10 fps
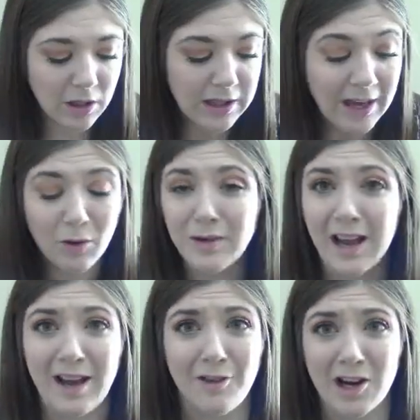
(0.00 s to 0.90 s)
like, I don't think
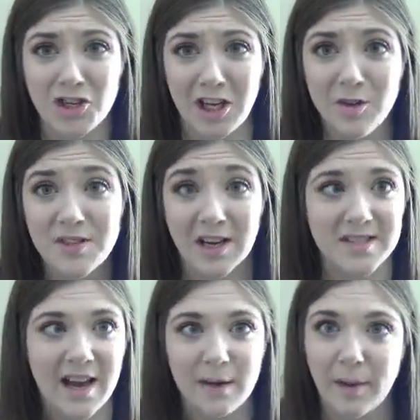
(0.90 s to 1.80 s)
I ever actually used it
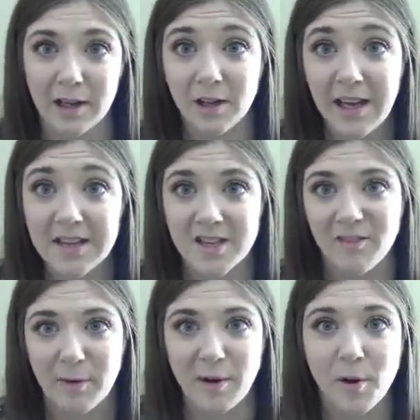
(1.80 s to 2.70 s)
because I had my Clinique
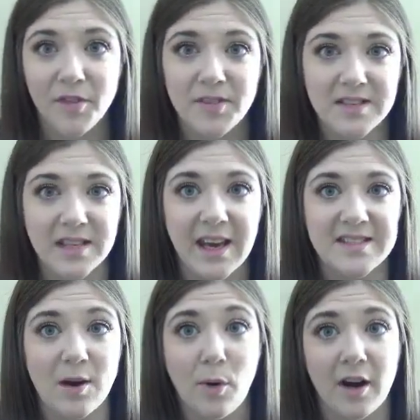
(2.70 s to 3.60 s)
stuff, but I brought this in
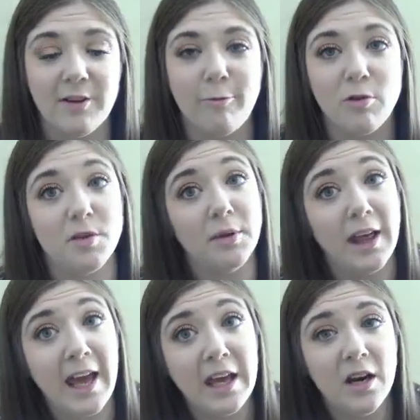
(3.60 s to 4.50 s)
case I wanted it for the
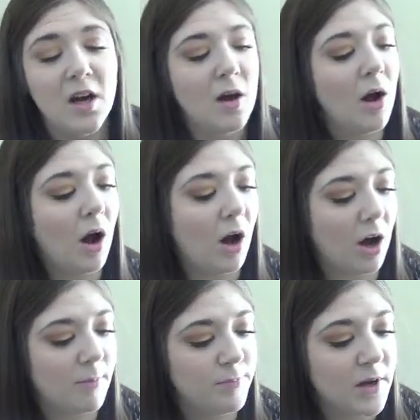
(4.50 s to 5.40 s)
plane.
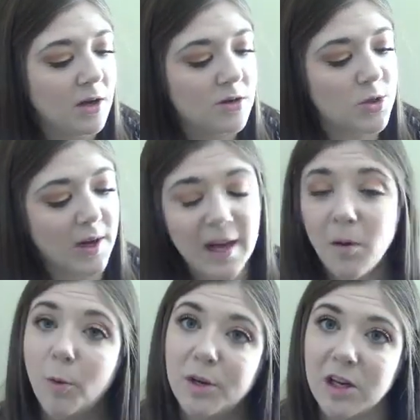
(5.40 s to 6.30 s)
Um, so I came
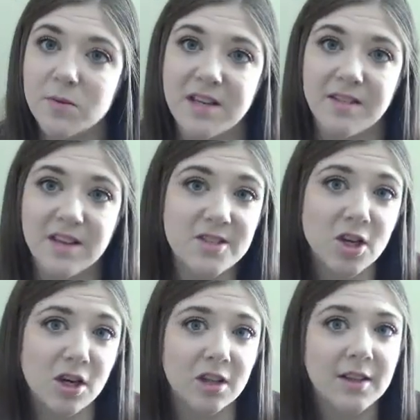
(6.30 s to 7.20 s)
home and used it. This
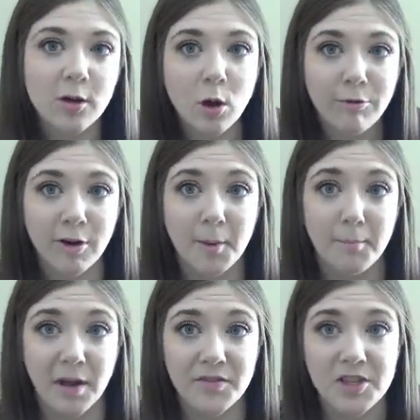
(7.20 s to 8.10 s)
took a little over a
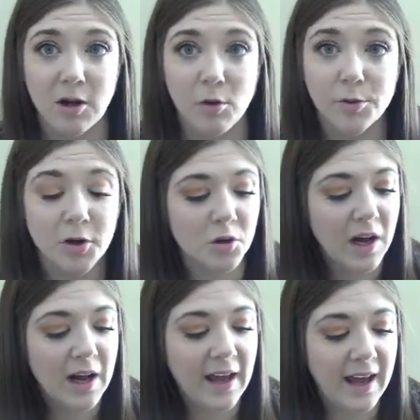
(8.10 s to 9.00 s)
month to go through
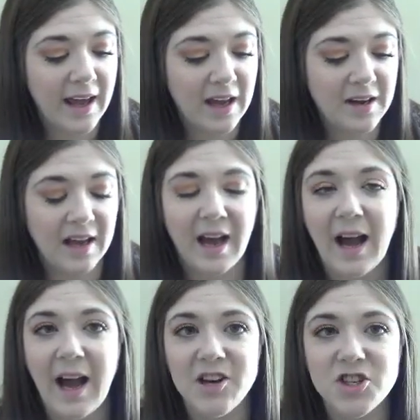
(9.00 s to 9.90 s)
and
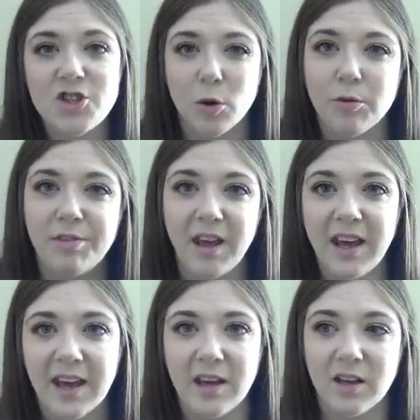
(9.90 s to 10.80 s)
I just don't
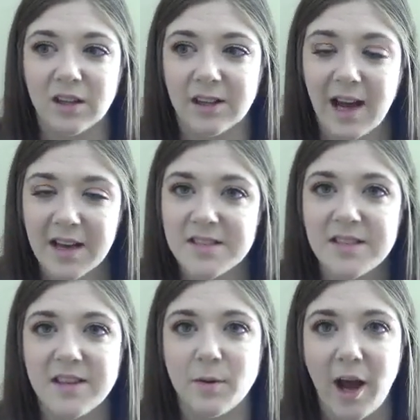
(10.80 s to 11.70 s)
think it
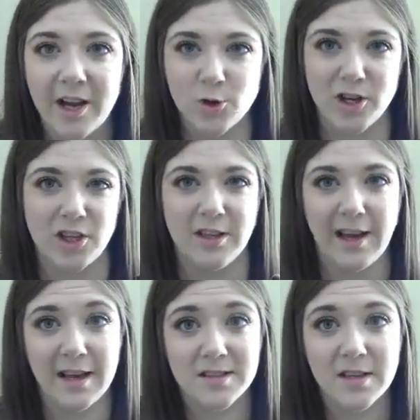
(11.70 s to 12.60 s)
lasts, the hydration
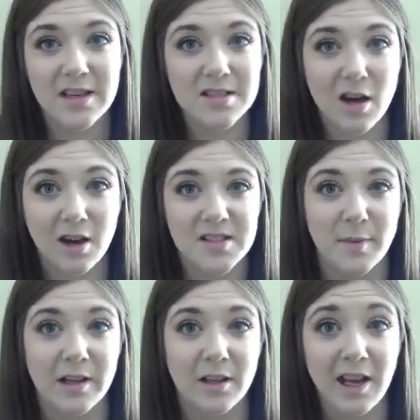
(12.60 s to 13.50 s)
lasted as long as
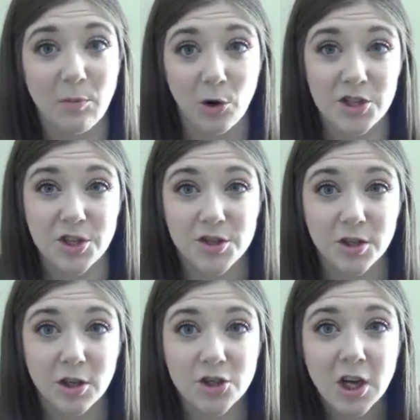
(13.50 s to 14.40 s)
my Clinique Moisture
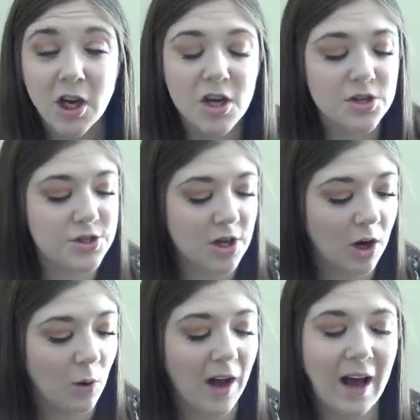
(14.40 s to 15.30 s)
Surge.
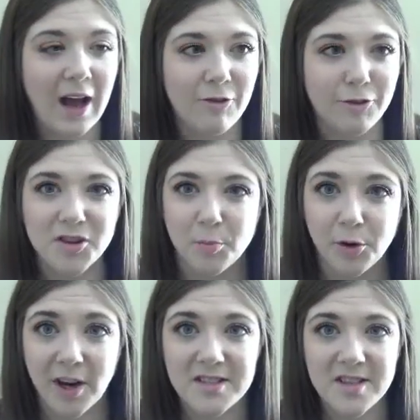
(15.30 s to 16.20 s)
So for the
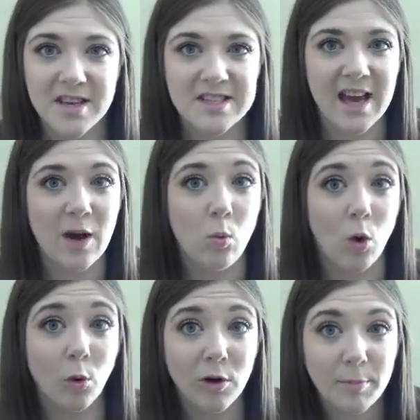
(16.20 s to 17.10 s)
price of this, I
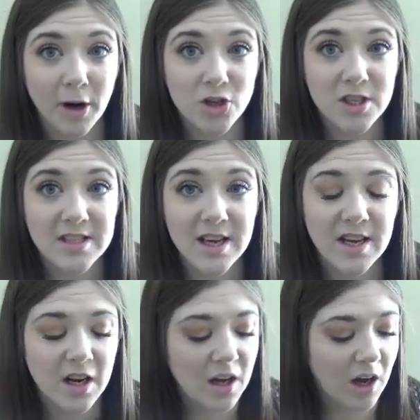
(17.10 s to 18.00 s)
won't repurchase
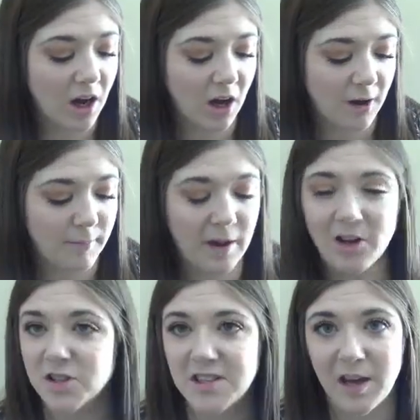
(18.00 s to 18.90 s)
it um,
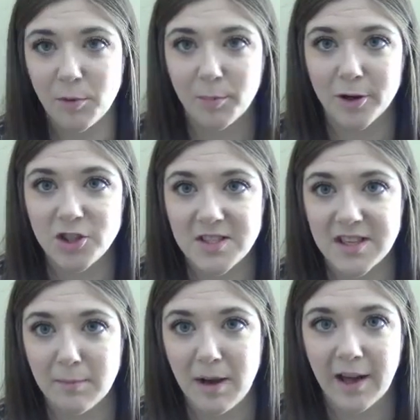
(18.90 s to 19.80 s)
I'll just keep
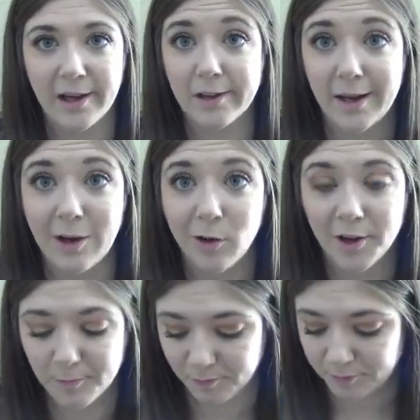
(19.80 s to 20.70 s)
repurchasing my Clinique one.